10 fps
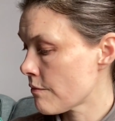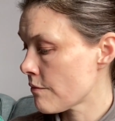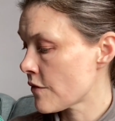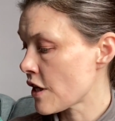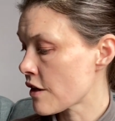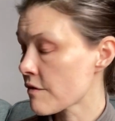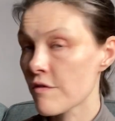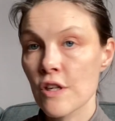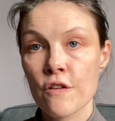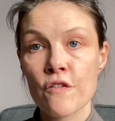their
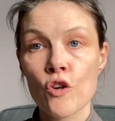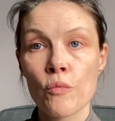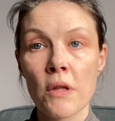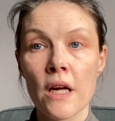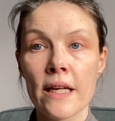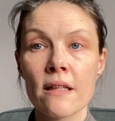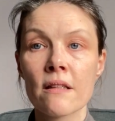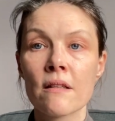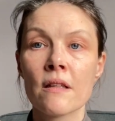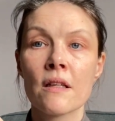4-ply,
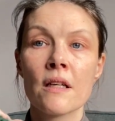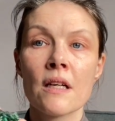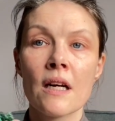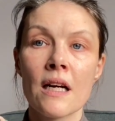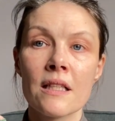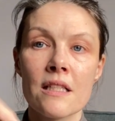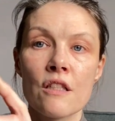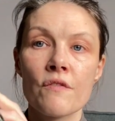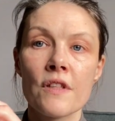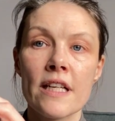and that's
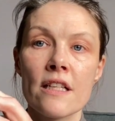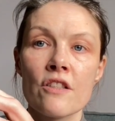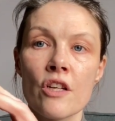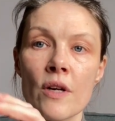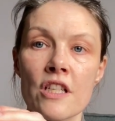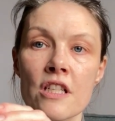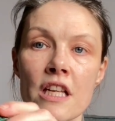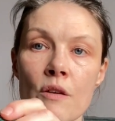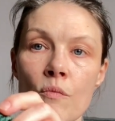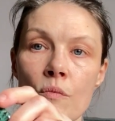lovely. So actually,